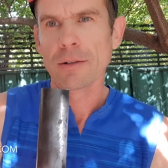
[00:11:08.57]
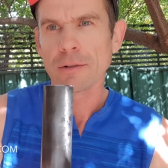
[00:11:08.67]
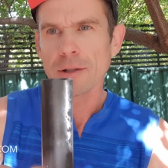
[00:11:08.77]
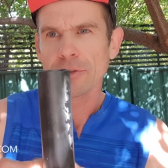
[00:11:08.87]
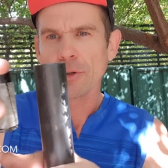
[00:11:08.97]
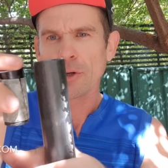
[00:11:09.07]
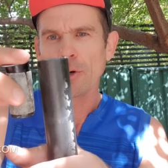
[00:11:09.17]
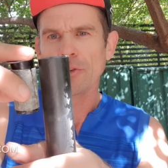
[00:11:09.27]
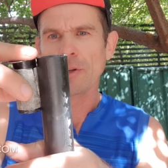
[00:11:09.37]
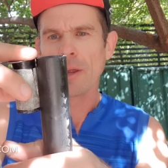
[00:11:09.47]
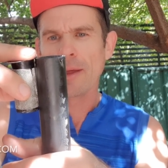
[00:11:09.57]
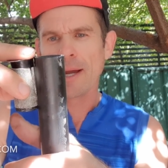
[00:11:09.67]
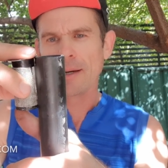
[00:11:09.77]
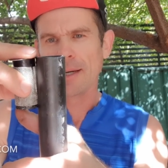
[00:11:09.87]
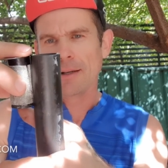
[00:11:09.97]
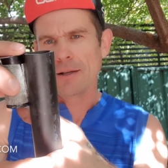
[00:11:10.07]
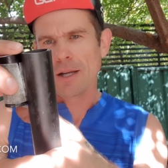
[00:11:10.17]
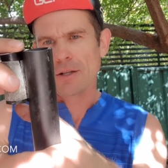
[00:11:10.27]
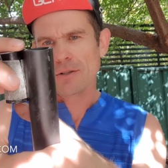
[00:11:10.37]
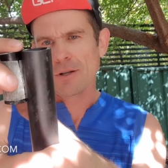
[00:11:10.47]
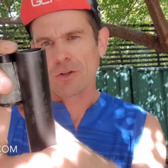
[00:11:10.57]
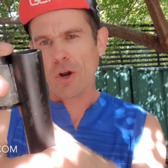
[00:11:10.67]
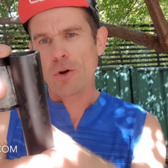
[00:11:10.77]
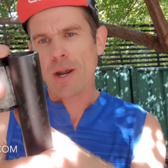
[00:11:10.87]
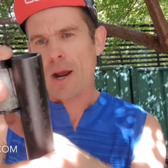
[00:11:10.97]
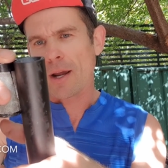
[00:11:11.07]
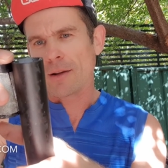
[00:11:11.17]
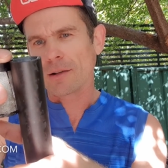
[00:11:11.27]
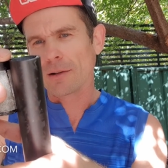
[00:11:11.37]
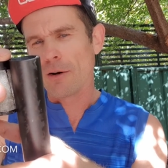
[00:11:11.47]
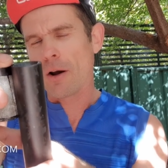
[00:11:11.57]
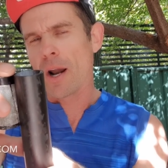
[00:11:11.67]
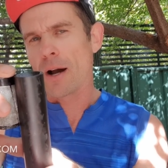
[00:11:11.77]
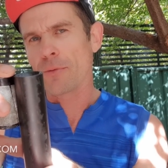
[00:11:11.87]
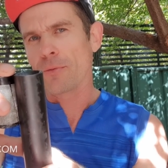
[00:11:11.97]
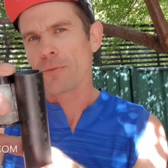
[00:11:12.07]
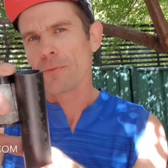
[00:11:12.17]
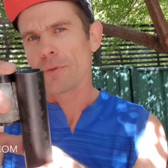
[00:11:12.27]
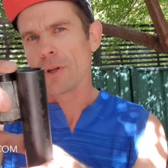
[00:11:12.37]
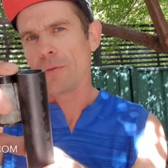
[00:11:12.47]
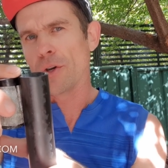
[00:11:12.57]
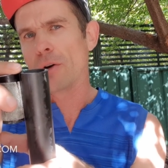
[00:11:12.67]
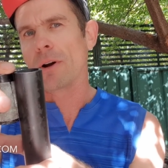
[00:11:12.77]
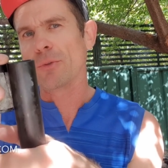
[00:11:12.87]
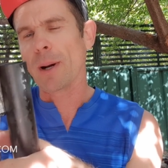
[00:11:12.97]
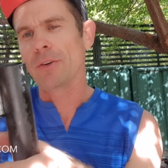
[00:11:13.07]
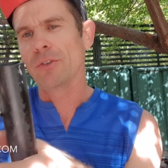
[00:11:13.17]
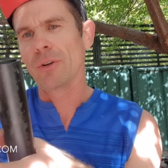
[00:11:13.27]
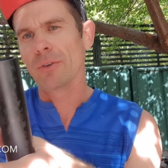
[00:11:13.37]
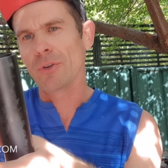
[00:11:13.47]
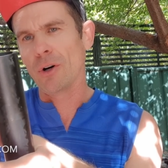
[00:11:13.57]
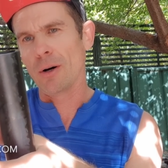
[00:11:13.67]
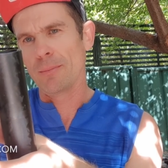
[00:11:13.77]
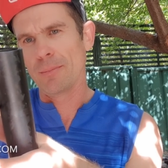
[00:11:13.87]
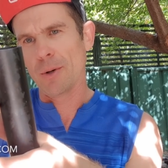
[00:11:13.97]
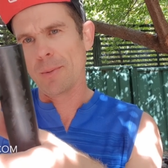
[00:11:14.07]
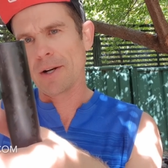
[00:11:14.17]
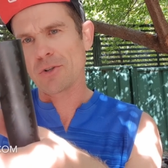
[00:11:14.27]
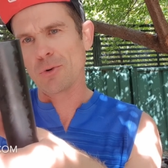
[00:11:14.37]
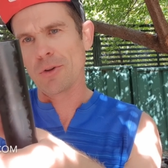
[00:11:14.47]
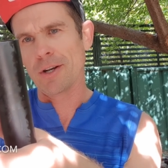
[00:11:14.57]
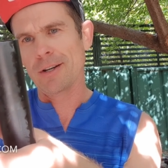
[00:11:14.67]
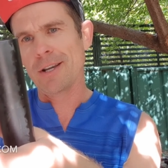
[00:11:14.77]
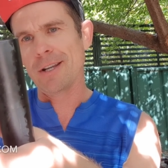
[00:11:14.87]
all right so it goes in like that and it, it, it's okay it's long enough if you don't run spacers on top but you want to make sure that